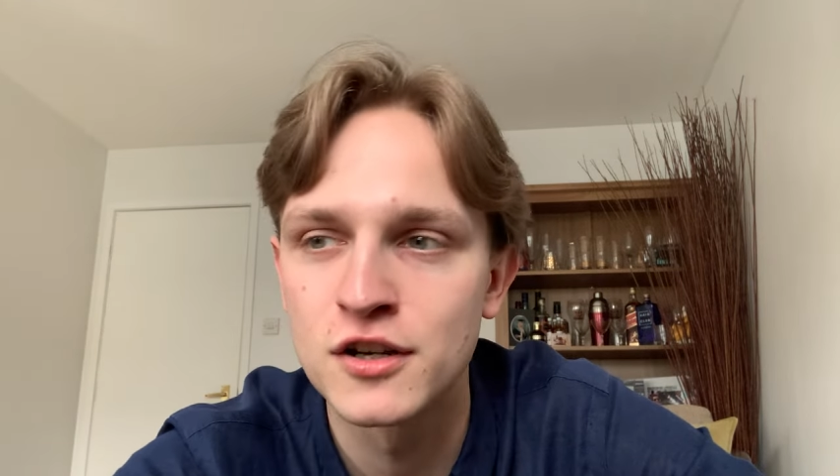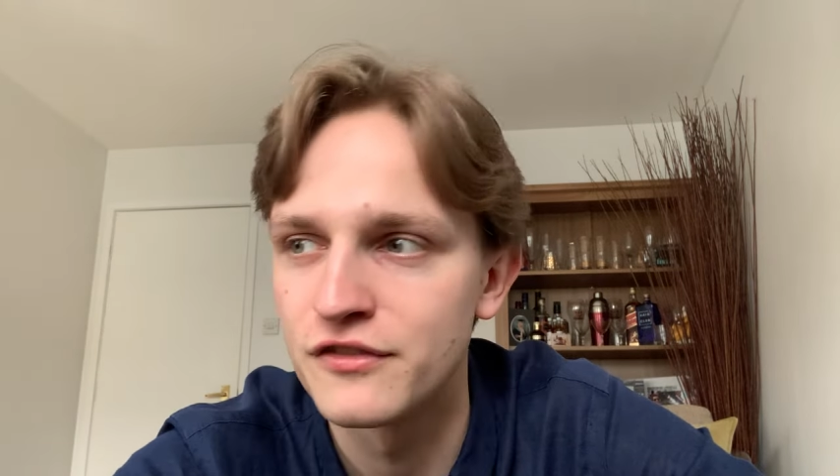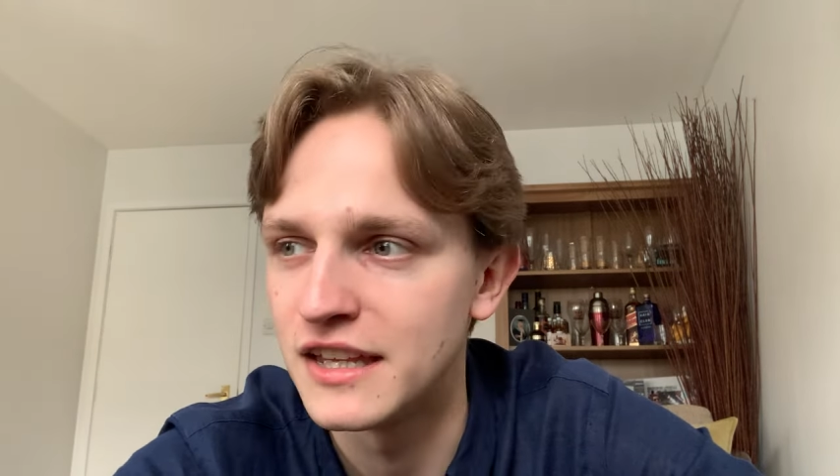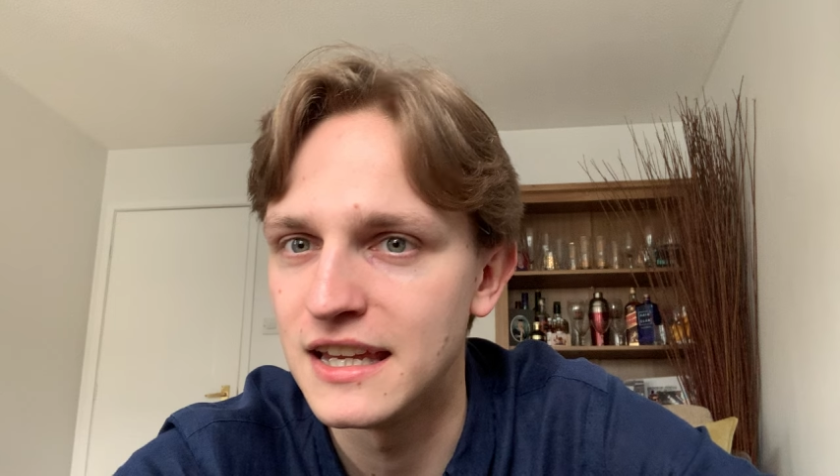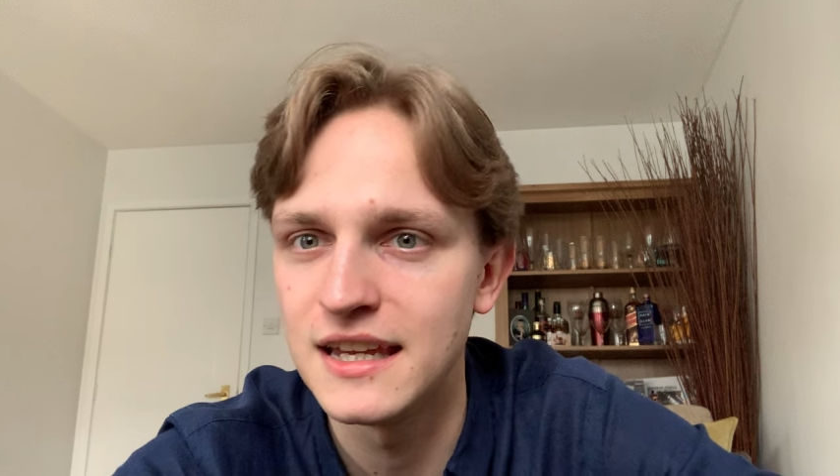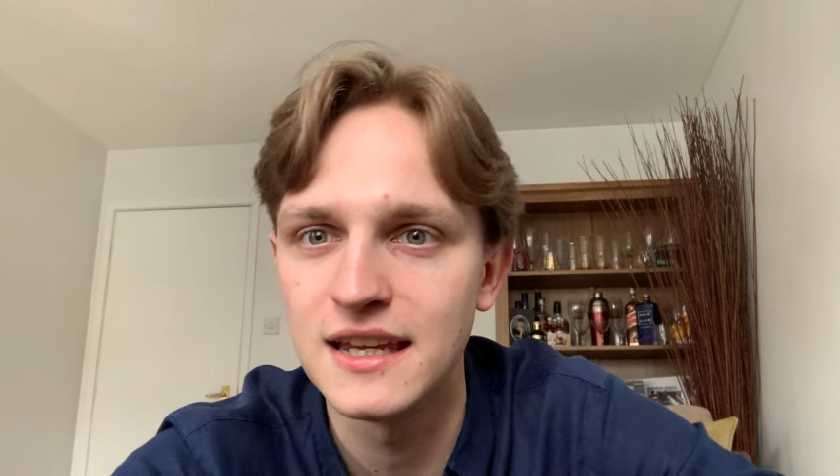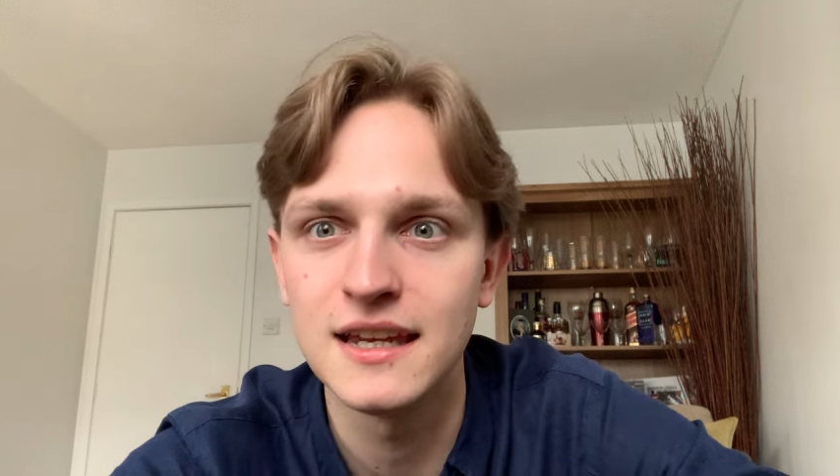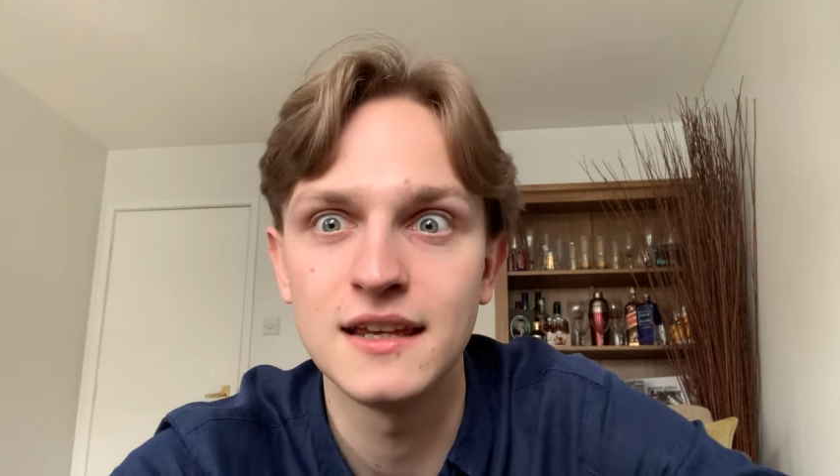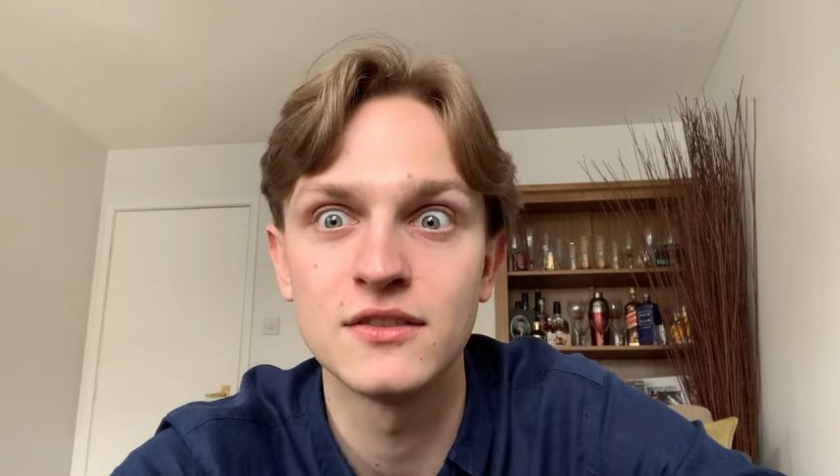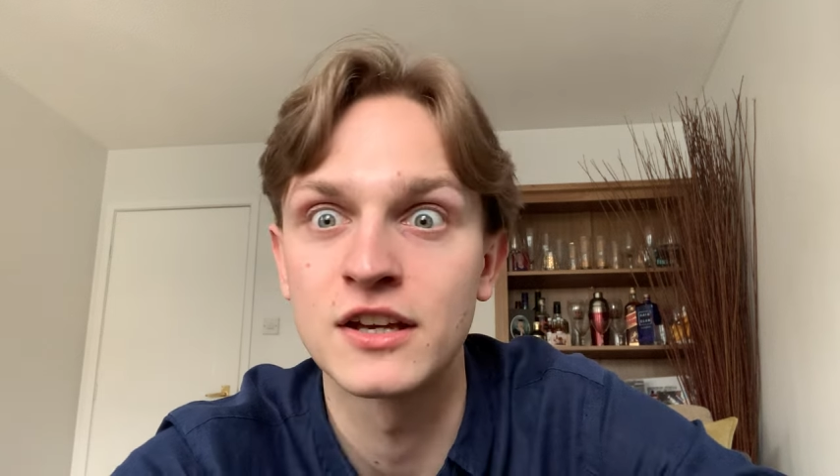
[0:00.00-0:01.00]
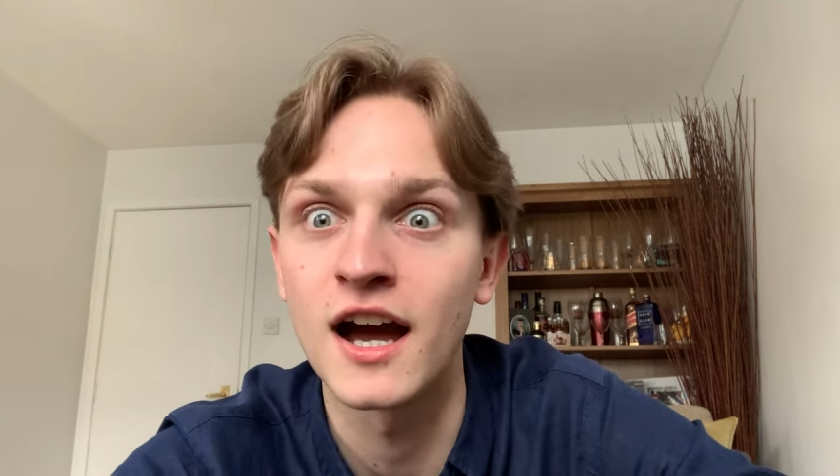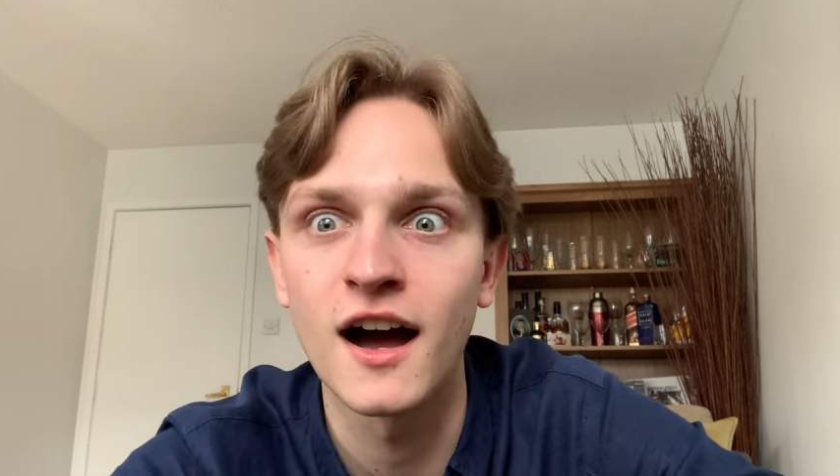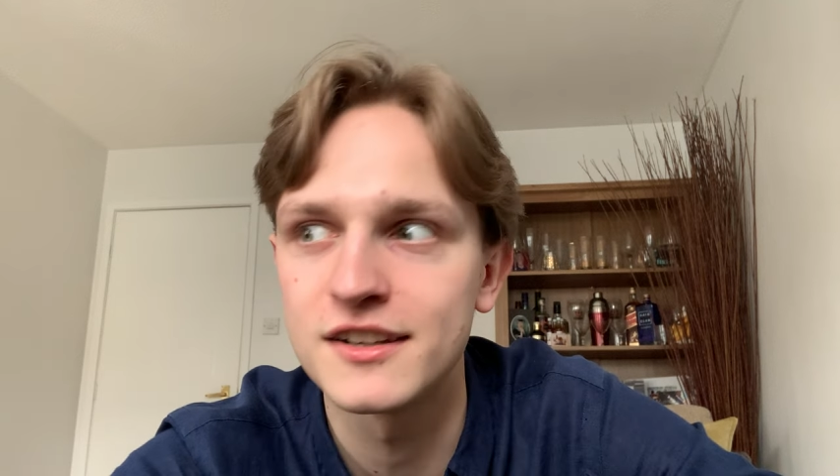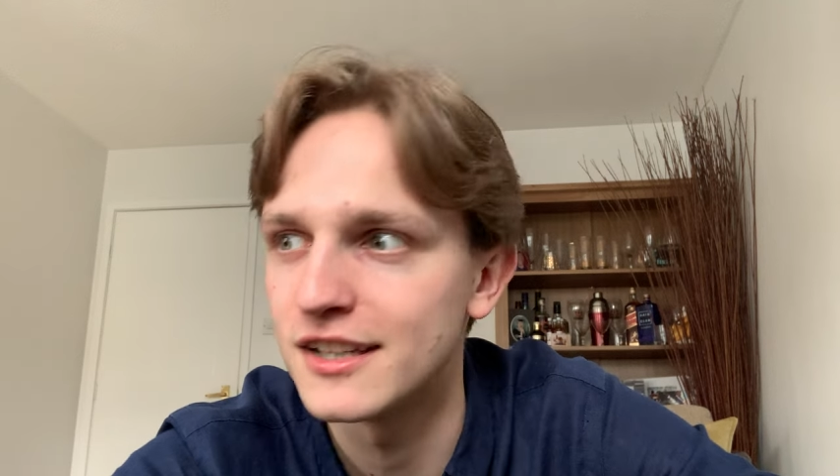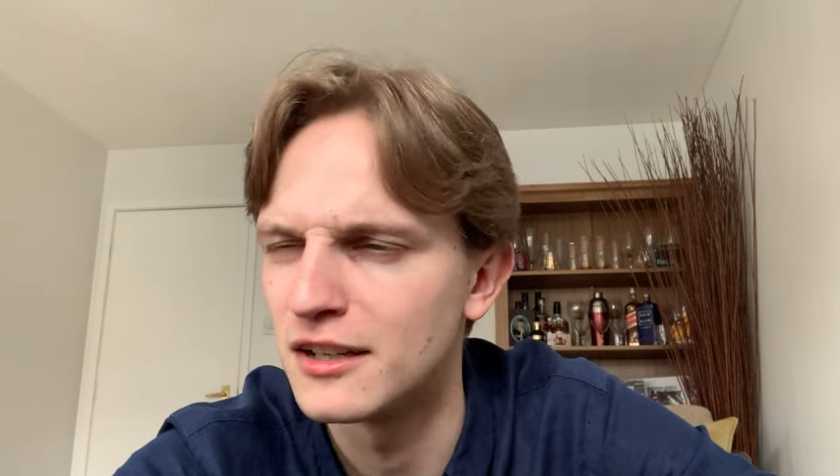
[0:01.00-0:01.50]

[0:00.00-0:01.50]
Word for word: of the the Guardian.